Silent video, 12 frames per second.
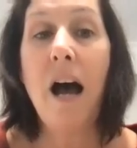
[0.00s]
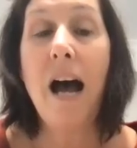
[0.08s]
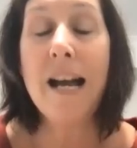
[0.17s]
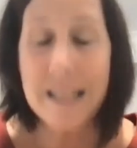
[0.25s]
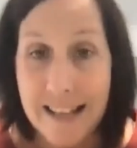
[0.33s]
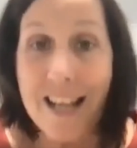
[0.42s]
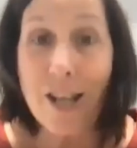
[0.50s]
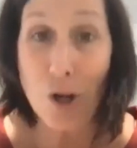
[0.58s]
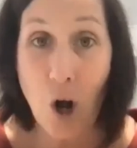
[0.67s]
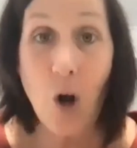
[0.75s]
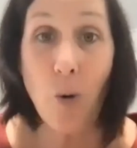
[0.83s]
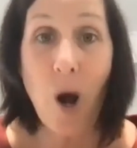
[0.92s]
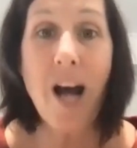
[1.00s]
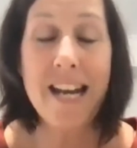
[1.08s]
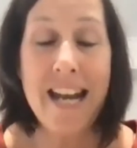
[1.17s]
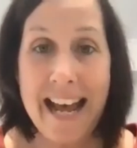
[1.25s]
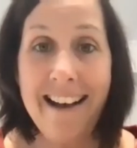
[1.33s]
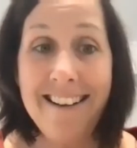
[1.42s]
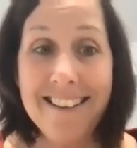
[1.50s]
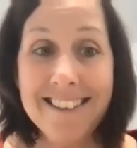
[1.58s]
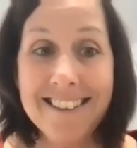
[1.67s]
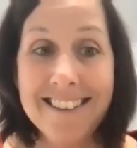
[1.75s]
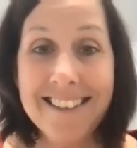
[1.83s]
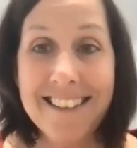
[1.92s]
I can let you know right now,
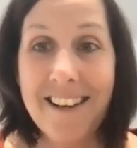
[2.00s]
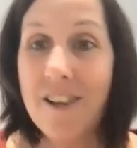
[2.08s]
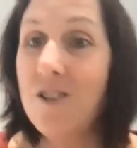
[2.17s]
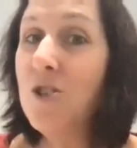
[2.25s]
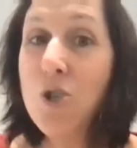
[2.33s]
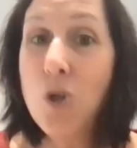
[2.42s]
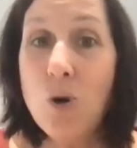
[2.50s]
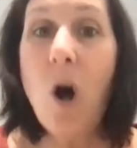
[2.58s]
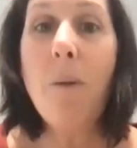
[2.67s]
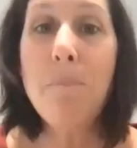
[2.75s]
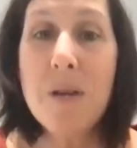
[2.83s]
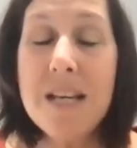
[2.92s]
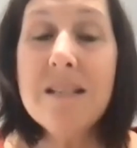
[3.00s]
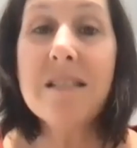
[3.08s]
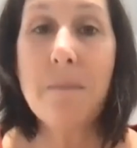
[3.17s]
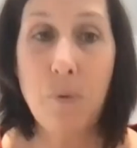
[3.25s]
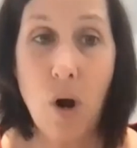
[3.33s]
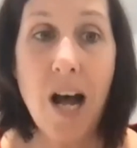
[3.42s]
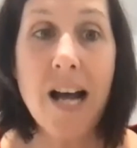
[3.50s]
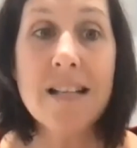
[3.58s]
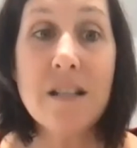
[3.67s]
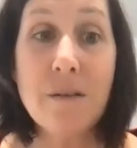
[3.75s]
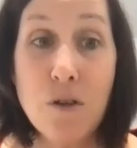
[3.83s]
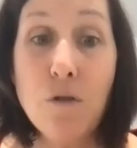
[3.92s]
do not be
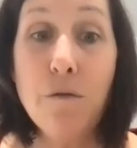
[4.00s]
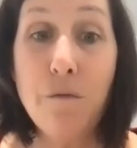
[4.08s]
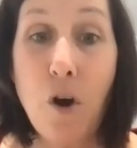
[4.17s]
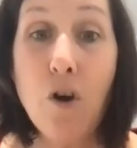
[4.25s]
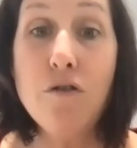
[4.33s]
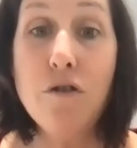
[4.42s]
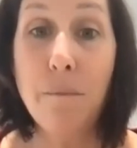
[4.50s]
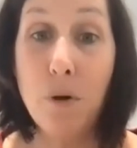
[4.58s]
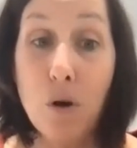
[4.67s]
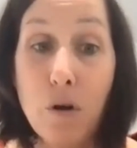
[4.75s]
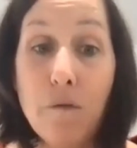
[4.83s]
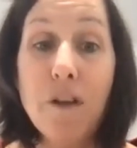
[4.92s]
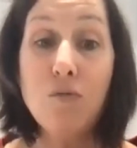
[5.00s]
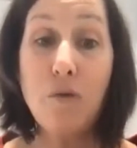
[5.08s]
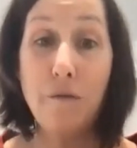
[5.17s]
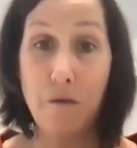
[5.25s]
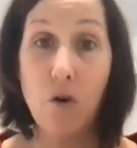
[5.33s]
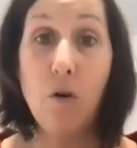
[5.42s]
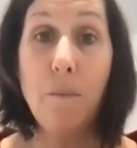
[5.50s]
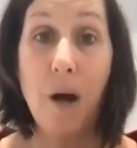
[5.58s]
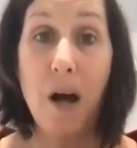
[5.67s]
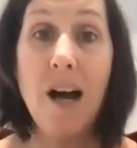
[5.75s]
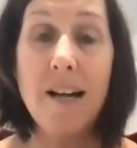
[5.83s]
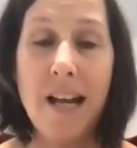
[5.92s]
surprised if you phone the perfect referral
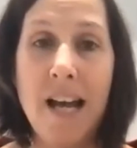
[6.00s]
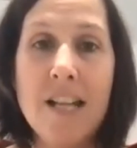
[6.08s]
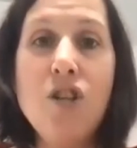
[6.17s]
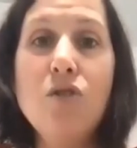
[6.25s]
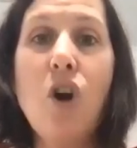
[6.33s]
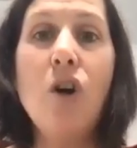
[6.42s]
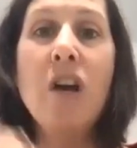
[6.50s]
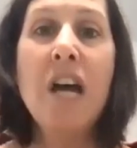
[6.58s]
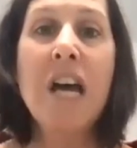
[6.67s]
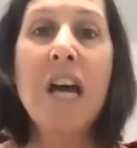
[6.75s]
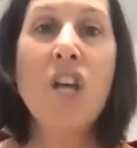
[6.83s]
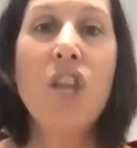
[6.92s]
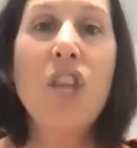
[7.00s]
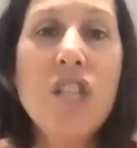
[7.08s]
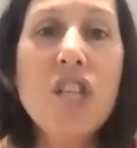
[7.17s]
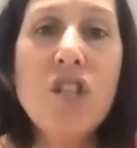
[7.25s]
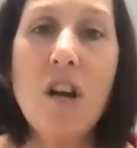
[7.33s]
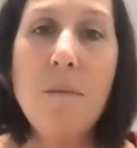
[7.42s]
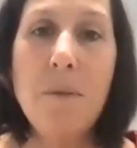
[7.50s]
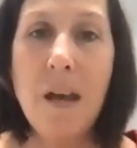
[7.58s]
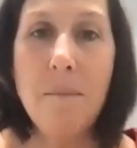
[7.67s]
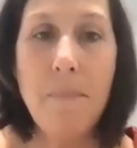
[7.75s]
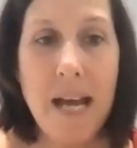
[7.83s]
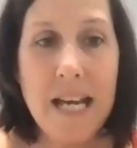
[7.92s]
partner and you go, this is going to be
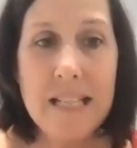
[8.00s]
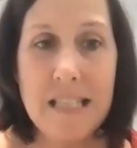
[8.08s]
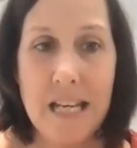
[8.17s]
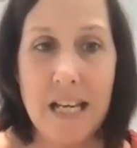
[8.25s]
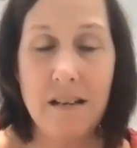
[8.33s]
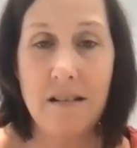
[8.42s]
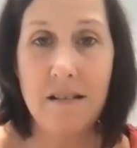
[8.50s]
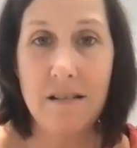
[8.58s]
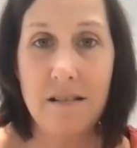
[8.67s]
amazing.